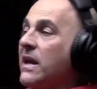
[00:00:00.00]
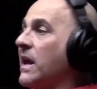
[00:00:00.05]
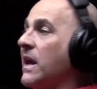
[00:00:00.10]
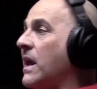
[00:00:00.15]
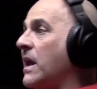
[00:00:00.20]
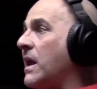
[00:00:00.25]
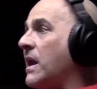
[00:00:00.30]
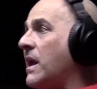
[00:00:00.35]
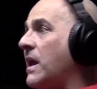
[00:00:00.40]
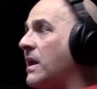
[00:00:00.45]

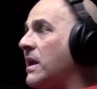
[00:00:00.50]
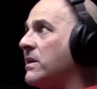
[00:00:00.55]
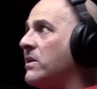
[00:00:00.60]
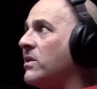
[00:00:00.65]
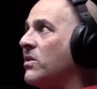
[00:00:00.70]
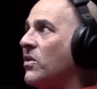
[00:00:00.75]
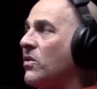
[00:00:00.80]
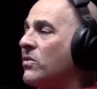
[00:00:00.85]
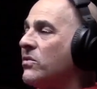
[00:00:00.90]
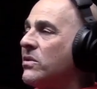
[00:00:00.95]
And,
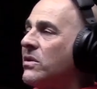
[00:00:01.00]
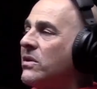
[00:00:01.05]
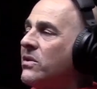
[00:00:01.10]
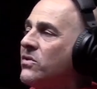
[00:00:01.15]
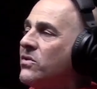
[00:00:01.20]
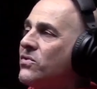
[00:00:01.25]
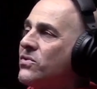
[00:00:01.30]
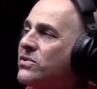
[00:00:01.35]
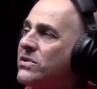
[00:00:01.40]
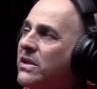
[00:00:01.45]

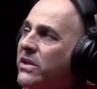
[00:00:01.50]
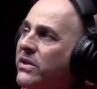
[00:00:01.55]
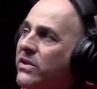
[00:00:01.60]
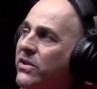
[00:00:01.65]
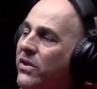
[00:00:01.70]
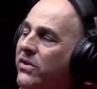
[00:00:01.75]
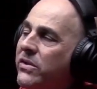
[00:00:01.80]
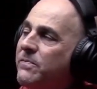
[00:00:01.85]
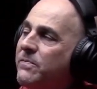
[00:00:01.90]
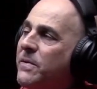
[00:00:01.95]
usually the
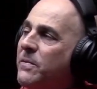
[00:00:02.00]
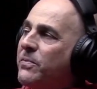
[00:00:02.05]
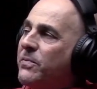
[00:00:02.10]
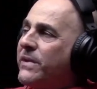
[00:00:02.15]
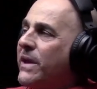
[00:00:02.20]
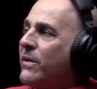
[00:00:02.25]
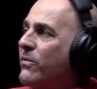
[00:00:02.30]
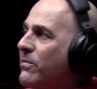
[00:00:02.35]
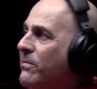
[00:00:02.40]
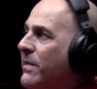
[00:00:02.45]
other people
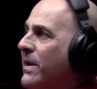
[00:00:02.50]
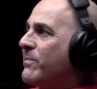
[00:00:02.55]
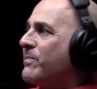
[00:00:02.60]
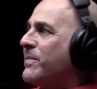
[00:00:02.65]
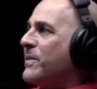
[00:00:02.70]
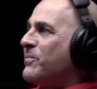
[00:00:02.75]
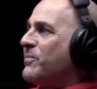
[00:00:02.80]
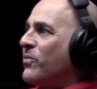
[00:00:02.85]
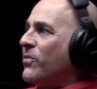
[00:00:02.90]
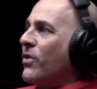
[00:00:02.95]
that will make
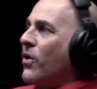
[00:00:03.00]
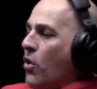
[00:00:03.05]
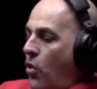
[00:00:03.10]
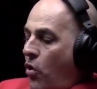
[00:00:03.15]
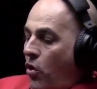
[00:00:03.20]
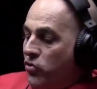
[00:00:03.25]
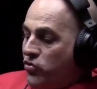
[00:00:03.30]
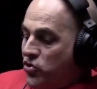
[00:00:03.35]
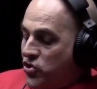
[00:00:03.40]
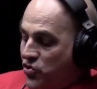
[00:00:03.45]
people,
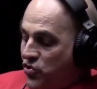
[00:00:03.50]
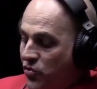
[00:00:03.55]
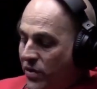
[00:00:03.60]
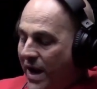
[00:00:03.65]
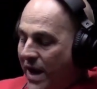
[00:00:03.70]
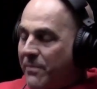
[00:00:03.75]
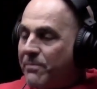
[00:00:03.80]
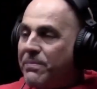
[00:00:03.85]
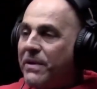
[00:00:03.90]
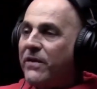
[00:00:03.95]
you still
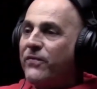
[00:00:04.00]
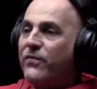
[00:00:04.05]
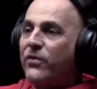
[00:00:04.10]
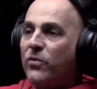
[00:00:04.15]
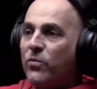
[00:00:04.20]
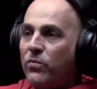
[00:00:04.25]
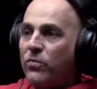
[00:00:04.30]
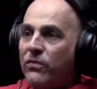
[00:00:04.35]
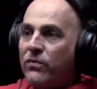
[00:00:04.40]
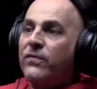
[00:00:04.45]
got to pay
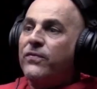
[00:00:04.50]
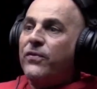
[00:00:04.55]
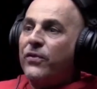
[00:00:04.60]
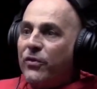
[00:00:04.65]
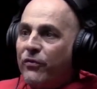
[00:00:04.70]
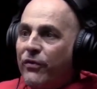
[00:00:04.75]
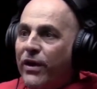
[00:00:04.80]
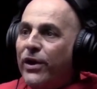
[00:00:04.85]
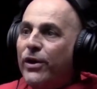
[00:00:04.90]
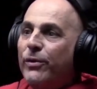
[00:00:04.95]
for the
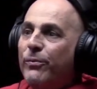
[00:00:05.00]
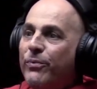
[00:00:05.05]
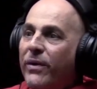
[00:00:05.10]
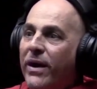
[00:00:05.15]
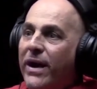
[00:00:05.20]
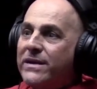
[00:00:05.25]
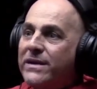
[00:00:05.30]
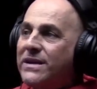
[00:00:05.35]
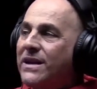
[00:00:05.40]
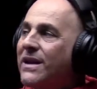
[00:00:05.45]
regular
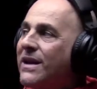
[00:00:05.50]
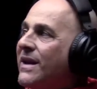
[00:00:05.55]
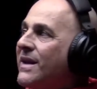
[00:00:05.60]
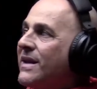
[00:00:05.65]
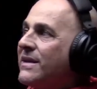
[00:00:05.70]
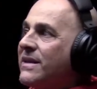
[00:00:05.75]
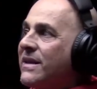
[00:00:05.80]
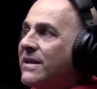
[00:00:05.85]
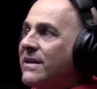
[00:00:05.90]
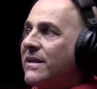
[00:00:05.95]
price. And
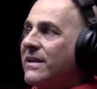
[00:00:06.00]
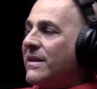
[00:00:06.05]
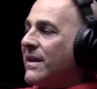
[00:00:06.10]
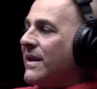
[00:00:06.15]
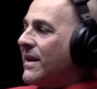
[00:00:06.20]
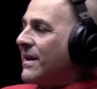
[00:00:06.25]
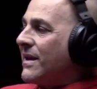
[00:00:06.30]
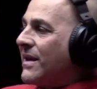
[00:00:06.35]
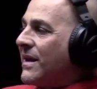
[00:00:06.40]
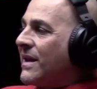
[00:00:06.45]
then
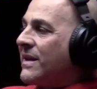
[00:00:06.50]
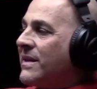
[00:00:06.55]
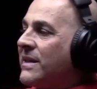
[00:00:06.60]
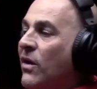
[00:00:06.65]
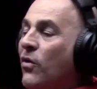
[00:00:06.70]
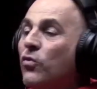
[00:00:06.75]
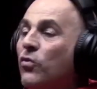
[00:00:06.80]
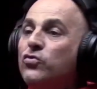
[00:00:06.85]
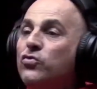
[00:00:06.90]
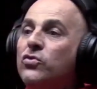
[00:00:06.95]

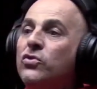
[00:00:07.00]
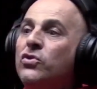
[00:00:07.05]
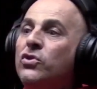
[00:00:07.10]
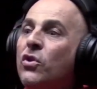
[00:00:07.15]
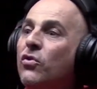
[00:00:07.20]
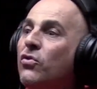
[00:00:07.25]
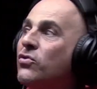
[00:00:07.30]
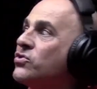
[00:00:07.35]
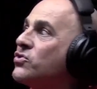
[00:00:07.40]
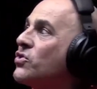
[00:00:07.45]

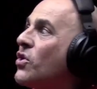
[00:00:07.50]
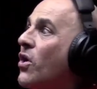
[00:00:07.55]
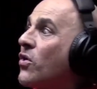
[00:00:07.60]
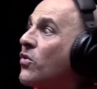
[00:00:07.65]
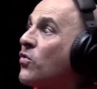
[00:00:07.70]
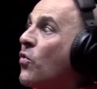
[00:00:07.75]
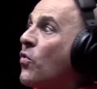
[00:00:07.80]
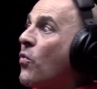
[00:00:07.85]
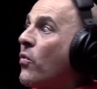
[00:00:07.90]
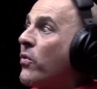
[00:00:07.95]
they'll start
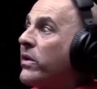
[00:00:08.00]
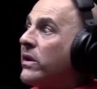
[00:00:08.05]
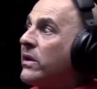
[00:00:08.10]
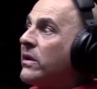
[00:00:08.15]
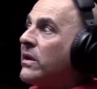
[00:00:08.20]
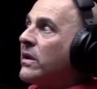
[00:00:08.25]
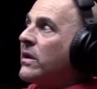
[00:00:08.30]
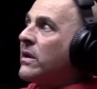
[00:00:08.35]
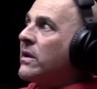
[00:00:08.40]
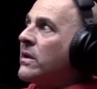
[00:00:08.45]
going
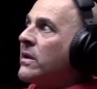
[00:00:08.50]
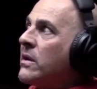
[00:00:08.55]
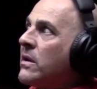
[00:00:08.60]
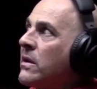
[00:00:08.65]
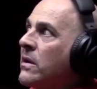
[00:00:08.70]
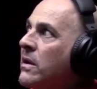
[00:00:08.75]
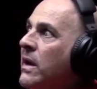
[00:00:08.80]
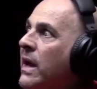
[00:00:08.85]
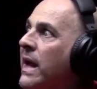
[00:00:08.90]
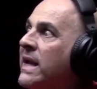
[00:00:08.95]

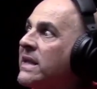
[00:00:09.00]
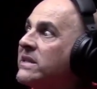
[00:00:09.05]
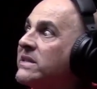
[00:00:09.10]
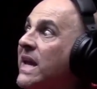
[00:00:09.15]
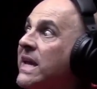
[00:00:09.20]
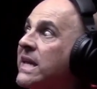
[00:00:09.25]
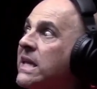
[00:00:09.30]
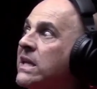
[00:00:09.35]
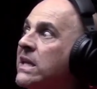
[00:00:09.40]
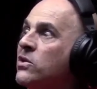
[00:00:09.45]
and
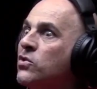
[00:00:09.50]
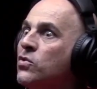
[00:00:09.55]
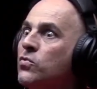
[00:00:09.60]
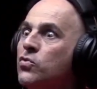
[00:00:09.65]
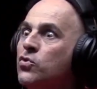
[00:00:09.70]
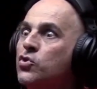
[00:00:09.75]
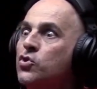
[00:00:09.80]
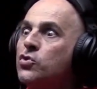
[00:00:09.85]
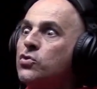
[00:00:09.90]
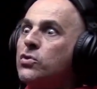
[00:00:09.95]
taking
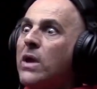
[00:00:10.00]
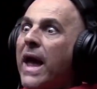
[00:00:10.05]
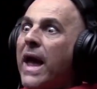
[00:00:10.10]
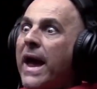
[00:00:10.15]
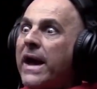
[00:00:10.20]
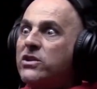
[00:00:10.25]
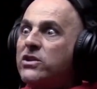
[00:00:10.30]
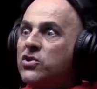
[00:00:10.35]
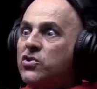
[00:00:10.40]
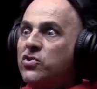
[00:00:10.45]

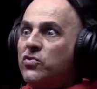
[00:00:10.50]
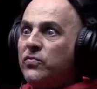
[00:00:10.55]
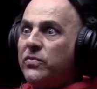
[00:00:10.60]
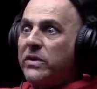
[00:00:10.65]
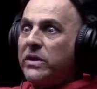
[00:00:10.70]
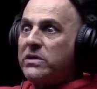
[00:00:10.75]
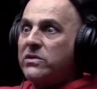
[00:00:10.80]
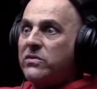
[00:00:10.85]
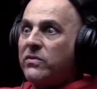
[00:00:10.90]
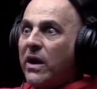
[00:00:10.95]
extra
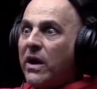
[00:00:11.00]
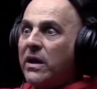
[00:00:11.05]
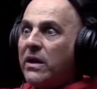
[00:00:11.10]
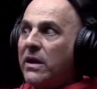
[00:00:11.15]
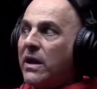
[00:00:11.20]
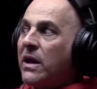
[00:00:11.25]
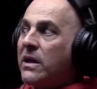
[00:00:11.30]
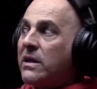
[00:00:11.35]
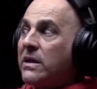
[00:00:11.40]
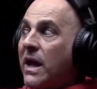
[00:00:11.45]
risk, right?
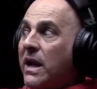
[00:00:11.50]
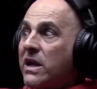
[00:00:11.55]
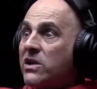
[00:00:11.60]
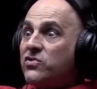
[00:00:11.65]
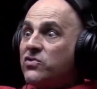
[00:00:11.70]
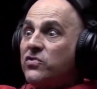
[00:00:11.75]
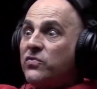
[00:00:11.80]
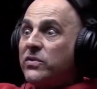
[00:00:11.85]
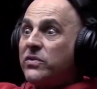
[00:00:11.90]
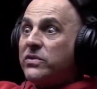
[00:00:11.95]
And that
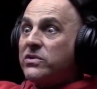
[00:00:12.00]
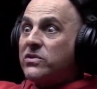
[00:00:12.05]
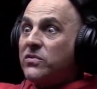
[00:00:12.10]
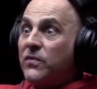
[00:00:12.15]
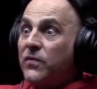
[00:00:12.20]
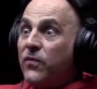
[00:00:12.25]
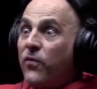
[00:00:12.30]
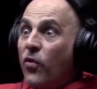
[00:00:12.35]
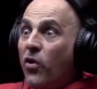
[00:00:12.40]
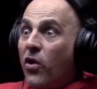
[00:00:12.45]
extra risk can
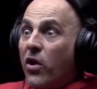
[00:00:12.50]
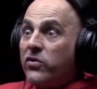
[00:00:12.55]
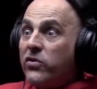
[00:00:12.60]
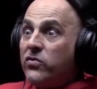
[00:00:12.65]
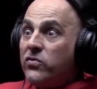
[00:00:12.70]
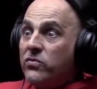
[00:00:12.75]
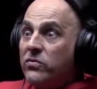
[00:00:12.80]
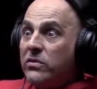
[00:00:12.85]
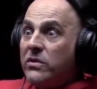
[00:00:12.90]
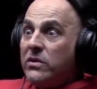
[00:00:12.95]
fall on
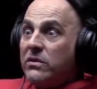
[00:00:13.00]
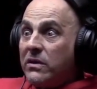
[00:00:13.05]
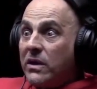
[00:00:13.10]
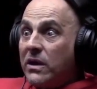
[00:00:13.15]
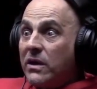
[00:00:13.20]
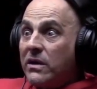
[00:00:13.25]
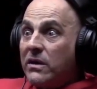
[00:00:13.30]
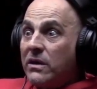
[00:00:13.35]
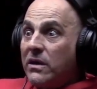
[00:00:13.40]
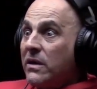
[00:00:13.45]
you, right?